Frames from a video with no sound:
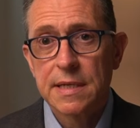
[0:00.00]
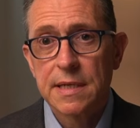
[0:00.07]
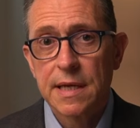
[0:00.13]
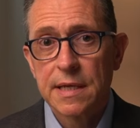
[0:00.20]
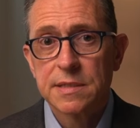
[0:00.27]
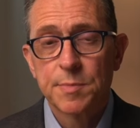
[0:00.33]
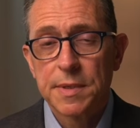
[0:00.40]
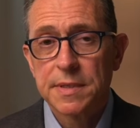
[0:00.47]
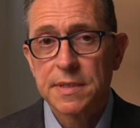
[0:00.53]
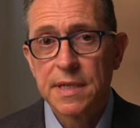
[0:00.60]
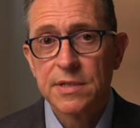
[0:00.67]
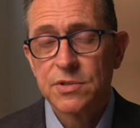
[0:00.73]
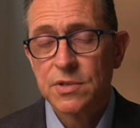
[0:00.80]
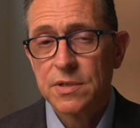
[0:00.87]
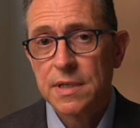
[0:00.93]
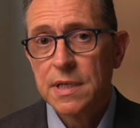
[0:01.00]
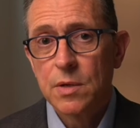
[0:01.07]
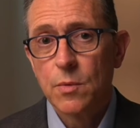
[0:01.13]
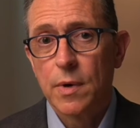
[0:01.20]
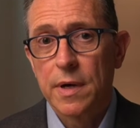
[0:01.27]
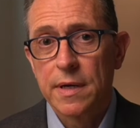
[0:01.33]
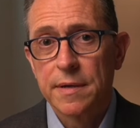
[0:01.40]
expectation
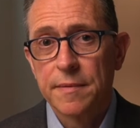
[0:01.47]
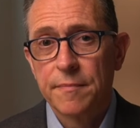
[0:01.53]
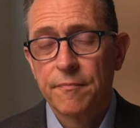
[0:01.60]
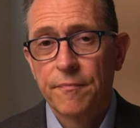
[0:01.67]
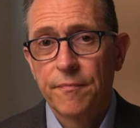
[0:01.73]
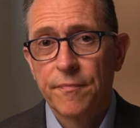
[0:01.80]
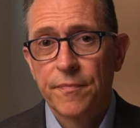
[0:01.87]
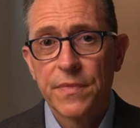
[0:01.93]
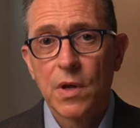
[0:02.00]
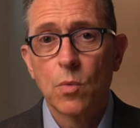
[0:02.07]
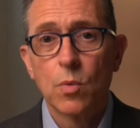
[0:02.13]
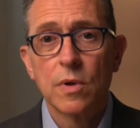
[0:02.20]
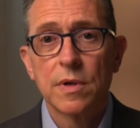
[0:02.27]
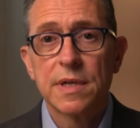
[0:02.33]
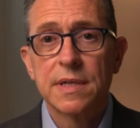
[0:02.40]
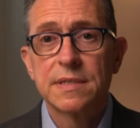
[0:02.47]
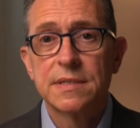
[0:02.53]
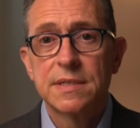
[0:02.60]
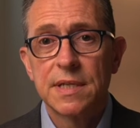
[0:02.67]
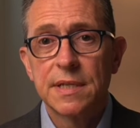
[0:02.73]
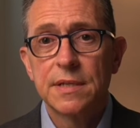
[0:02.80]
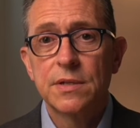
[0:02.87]
anyway. There will
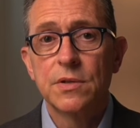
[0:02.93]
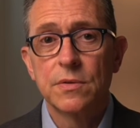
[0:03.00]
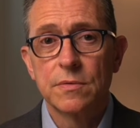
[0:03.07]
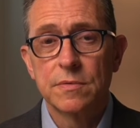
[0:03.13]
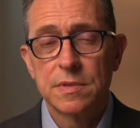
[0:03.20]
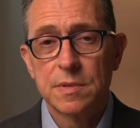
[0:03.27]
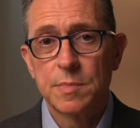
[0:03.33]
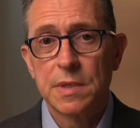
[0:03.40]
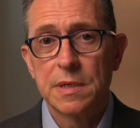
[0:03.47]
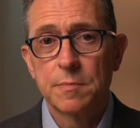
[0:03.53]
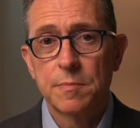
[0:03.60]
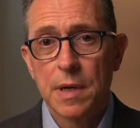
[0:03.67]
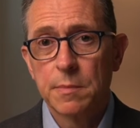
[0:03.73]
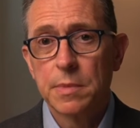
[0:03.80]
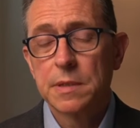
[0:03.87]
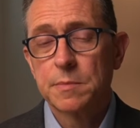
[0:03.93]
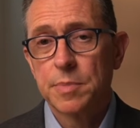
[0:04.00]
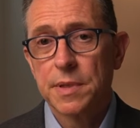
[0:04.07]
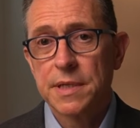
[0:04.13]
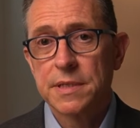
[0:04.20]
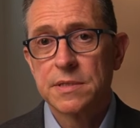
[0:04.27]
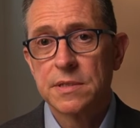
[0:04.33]
continue to be public
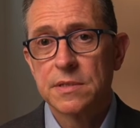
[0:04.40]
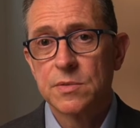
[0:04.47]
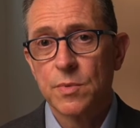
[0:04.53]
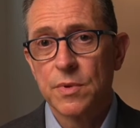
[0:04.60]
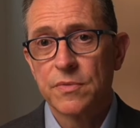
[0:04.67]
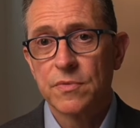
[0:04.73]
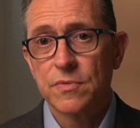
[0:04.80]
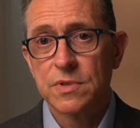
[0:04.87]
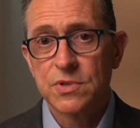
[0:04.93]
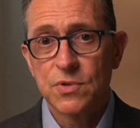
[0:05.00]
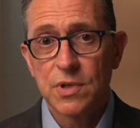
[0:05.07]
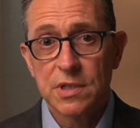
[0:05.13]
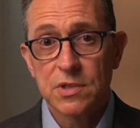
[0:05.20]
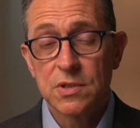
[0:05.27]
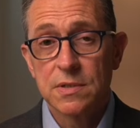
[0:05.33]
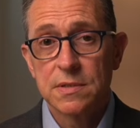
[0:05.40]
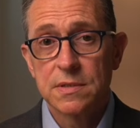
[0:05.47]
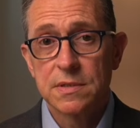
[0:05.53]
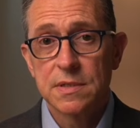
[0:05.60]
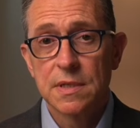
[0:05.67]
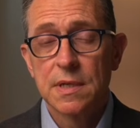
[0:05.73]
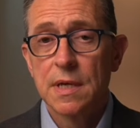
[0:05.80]
places with
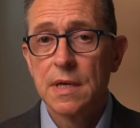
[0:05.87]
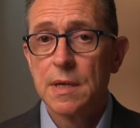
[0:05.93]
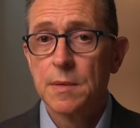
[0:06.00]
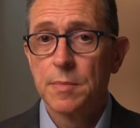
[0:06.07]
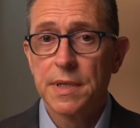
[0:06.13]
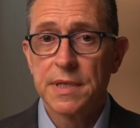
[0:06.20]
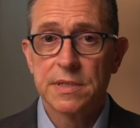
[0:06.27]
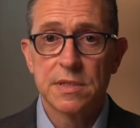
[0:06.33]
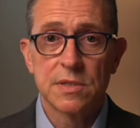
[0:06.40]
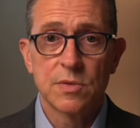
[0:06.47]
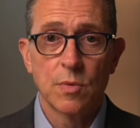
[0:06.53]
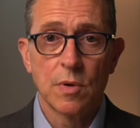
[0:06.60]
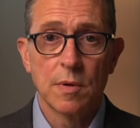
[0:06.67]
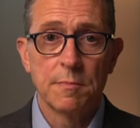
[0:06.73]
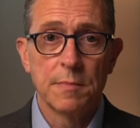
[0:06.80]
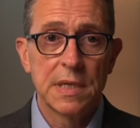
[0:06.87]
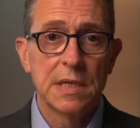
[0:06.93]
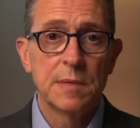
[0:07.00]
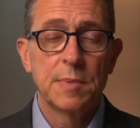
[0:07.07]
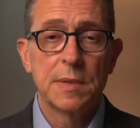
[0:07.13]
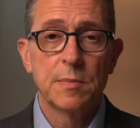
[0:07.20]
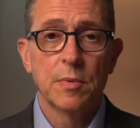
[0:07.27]
restrictions, places where many
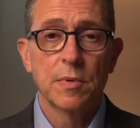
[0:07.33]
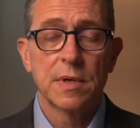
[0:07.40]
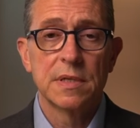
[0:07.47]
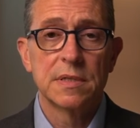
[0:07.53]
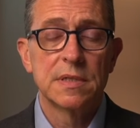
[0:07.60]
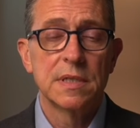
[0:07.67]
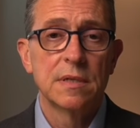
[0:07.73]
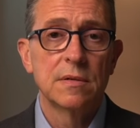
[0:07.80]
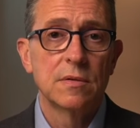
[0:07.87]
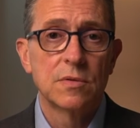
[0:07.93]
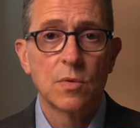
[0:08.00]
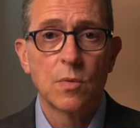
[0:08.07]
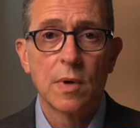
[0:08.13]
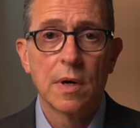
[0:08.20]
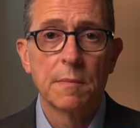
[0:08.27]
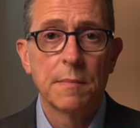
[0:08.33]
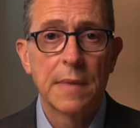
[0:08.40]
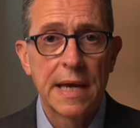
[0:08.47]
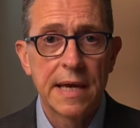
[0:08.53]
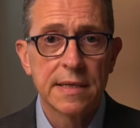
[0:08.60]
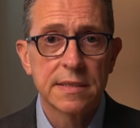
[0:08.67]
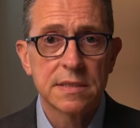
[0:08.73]
people continue to wear
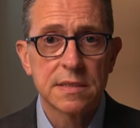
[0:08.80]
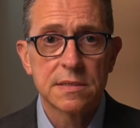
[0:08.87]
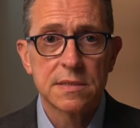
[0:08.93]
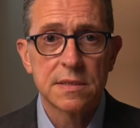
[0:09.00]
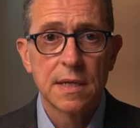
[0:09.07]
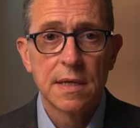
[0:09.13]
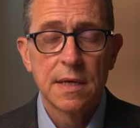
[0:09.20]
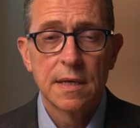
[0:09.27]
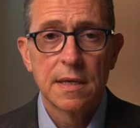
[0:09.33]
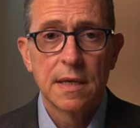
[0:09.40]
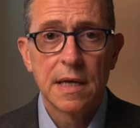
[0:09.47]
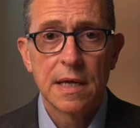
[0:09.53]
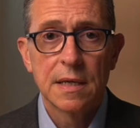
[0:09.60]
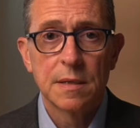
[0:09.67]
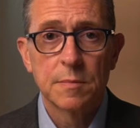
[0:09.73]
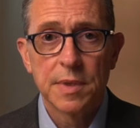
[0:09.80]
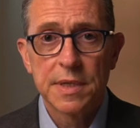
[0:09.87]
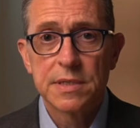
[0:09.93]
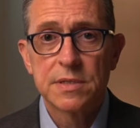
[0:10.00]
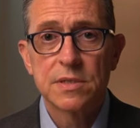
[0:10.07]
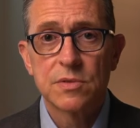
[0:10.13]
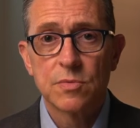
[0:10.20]
masks, and
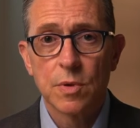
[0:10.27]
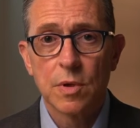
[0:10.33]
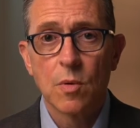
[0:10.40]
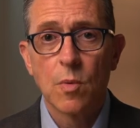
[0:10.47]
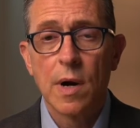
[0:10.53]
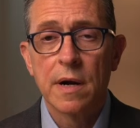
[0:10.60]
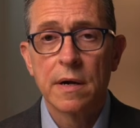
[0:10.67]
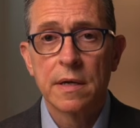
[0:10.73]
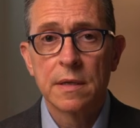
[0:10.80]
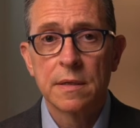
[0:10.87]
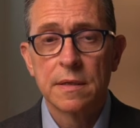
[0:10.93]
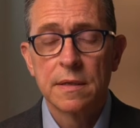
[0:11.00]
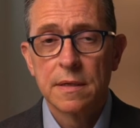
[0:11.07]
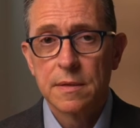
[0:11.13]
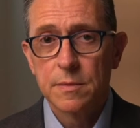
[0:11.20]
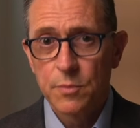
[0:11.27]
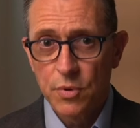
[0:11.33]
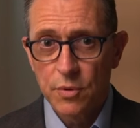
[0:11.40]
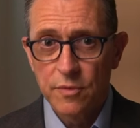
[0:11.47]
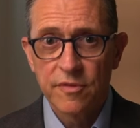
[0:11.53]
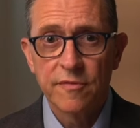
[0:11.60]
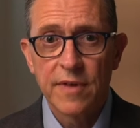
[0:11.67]
places requiring
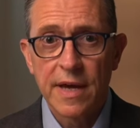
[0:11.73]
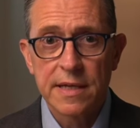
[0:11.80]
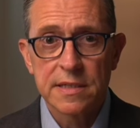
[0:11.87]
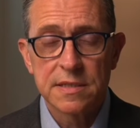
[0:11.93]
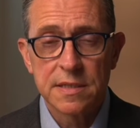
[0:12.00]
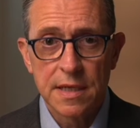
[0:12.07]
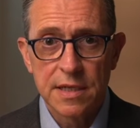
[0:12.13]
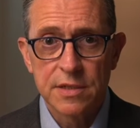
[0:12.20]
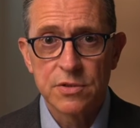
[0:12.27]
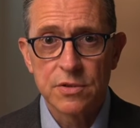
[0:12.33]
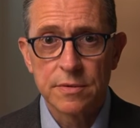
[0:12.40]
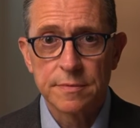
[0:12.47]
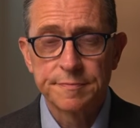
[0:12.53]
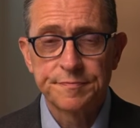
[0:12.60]
proof of vaccination.